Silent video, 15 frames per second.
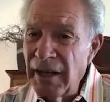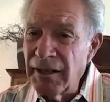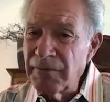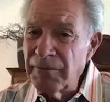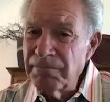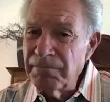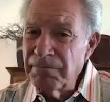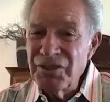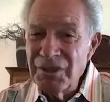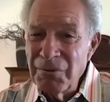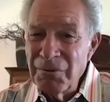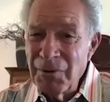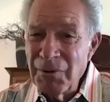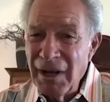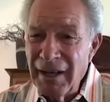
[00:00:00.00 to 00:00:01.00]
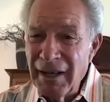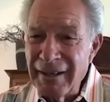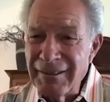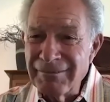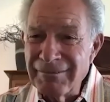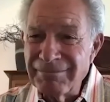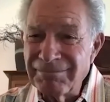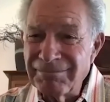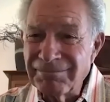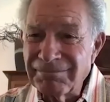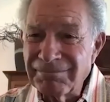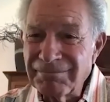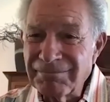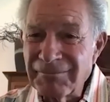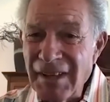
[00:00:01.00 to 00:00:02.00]
How much do you want it?
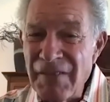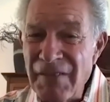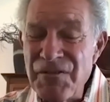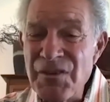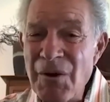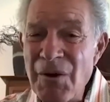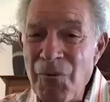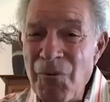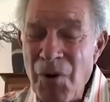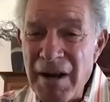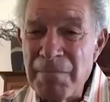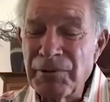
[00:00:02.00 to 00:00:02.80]
If you want to play